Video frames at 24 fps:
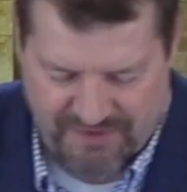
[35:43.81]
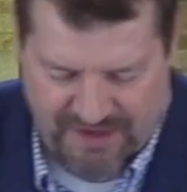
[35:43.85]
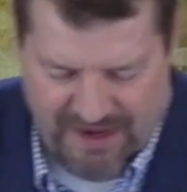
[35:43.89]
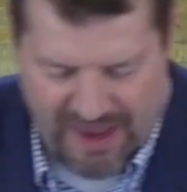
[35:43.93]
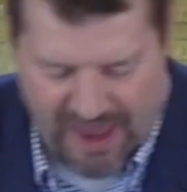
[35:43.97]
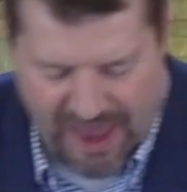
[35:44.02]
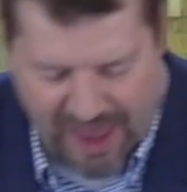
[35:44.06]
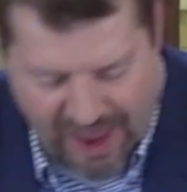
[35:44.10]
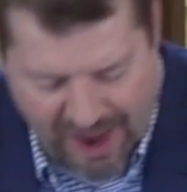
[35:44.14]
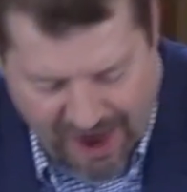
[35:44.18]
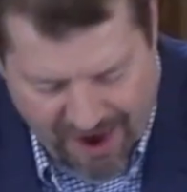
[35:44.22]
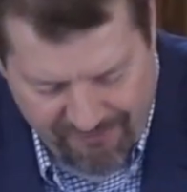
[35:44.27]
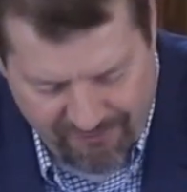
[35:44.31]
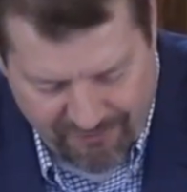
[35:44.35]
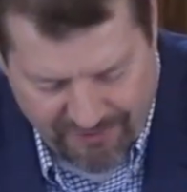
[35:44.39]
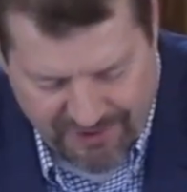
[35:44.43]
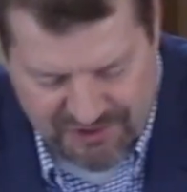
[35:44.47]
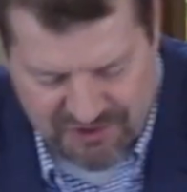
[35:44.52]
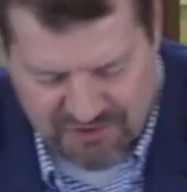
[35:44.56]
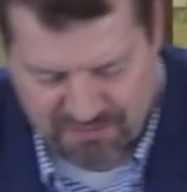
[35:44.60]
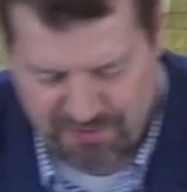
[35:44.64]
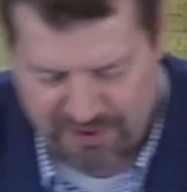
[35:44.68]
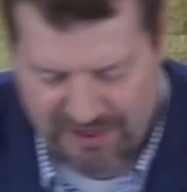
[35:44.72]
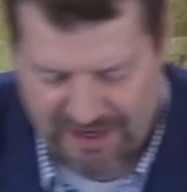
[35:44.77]

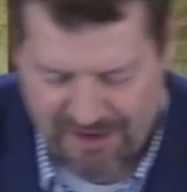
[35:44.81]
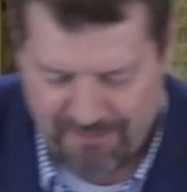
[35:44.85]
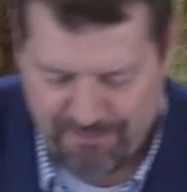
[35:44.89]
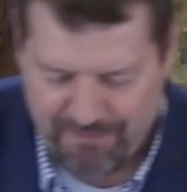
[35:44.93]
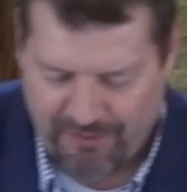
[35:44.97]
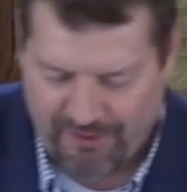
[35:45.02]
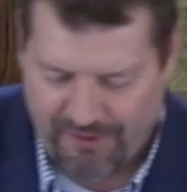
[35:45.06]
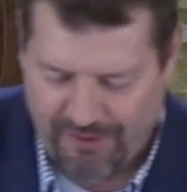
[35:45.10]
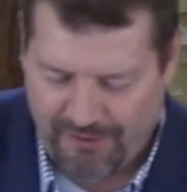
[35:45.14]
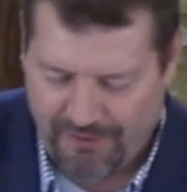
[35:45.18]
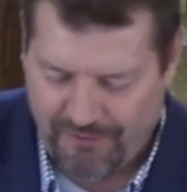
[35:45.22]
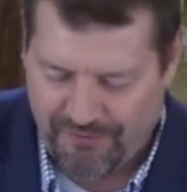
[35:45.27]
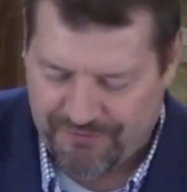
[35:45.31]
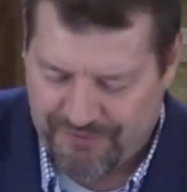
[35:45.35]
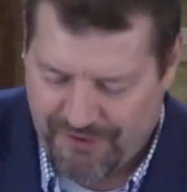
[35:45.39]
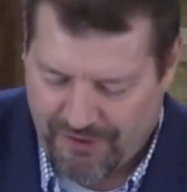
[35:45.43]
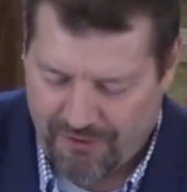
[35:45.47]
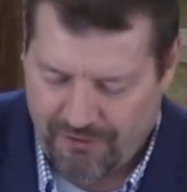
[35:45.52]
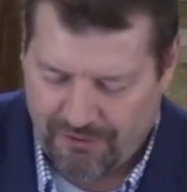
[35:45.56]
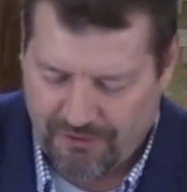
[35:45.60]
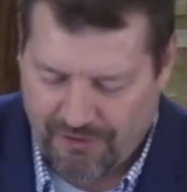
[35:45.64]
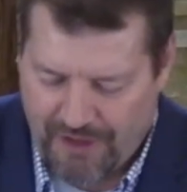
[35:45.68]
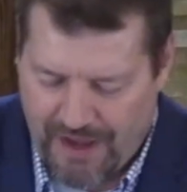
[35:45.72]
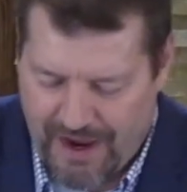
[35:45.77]
Average people
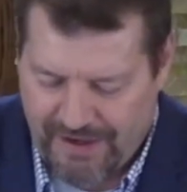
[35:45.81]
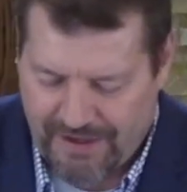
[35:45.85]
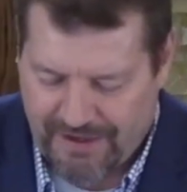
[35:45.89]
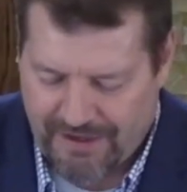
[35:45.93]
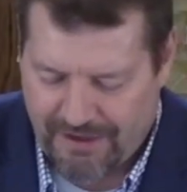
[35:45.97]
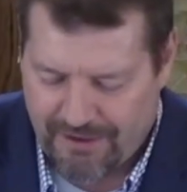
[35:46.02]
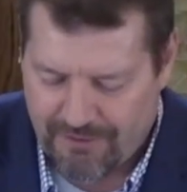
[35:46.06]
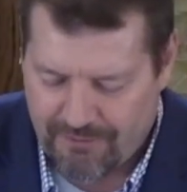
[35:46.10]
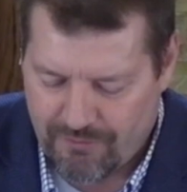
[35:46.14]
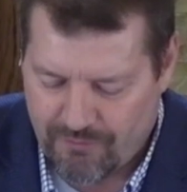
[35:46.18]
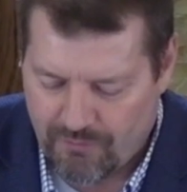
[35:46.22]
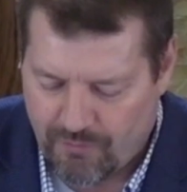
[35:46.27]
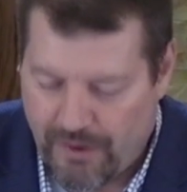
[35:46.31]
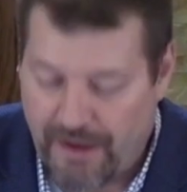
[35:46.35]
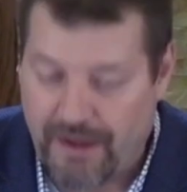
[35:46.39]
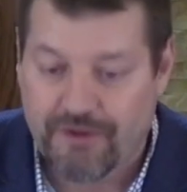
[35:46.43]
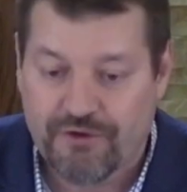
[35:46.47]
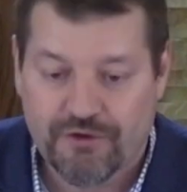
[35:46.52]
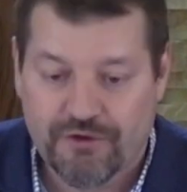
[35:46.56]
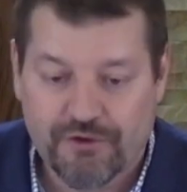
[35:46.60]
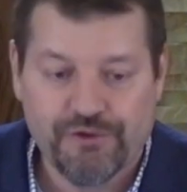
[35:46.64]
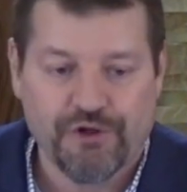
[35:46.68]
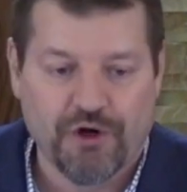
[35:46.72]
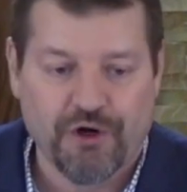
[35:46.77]
don't like it when
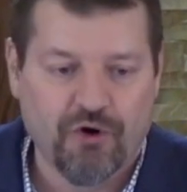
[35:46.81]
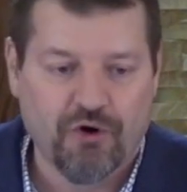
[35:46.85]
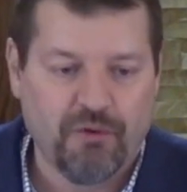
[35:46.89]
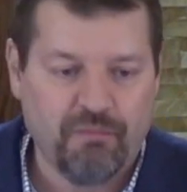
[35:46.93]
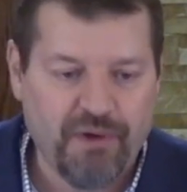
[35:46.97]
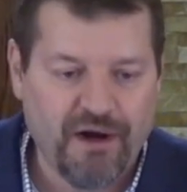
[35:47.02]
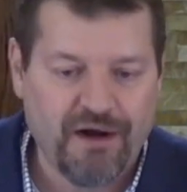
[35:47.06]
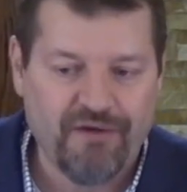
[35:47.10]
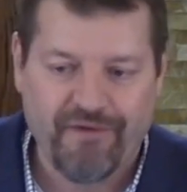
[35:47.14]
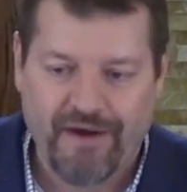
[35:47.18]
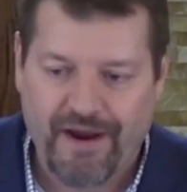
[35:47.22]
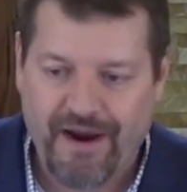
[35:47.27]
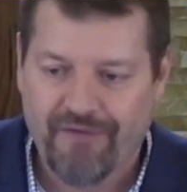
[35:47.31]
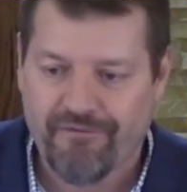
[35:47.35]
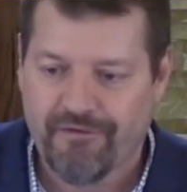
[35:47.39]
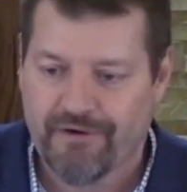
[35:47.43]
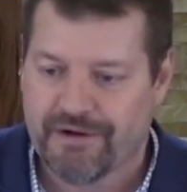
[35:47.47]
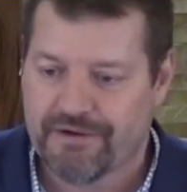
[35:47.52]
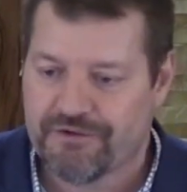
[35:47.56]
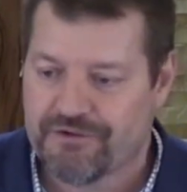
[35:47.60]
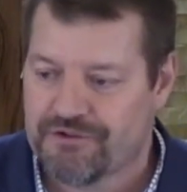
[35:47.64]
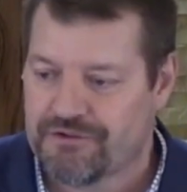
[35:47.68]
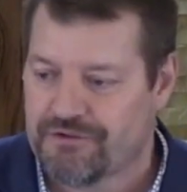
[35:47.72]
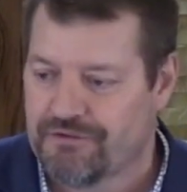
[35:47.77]
you go above
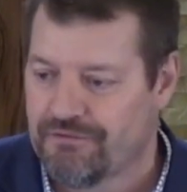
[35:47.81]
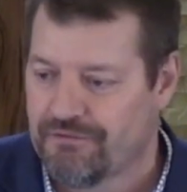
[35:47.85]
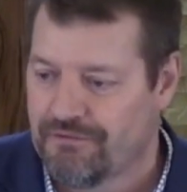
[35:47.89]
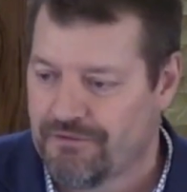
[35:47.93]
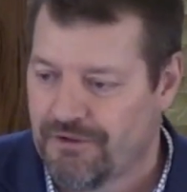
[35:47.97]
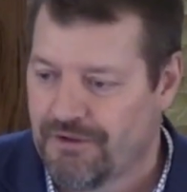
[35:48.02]
average.